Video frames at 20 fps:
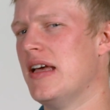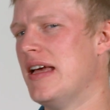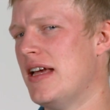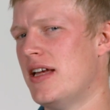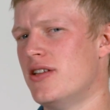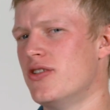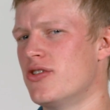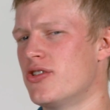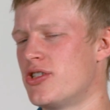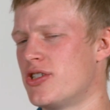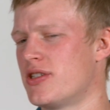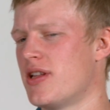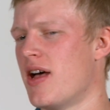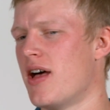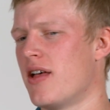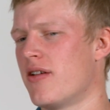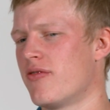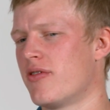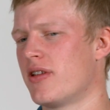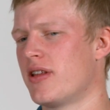hinge
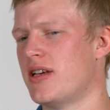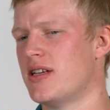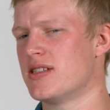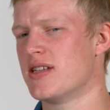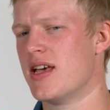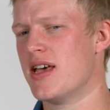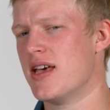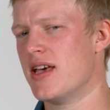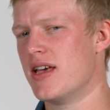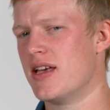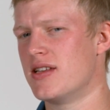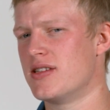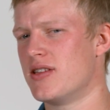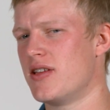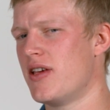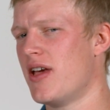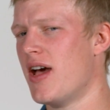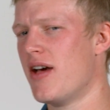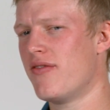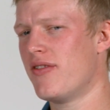style release is
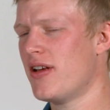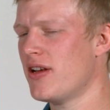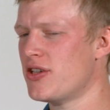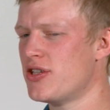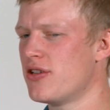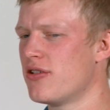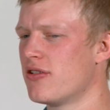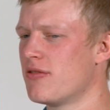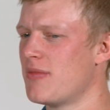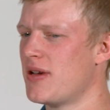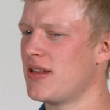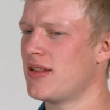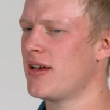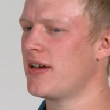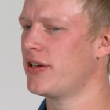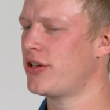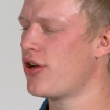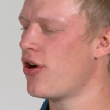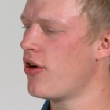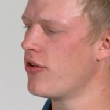that you haven't actually got to make
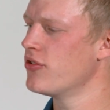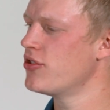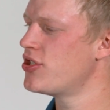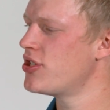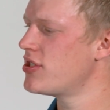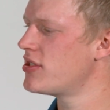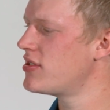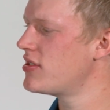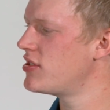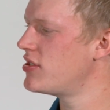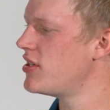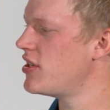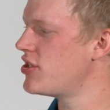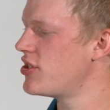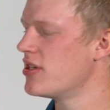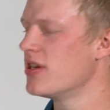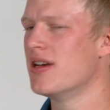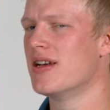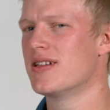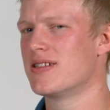that conscious
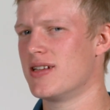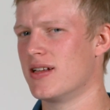decision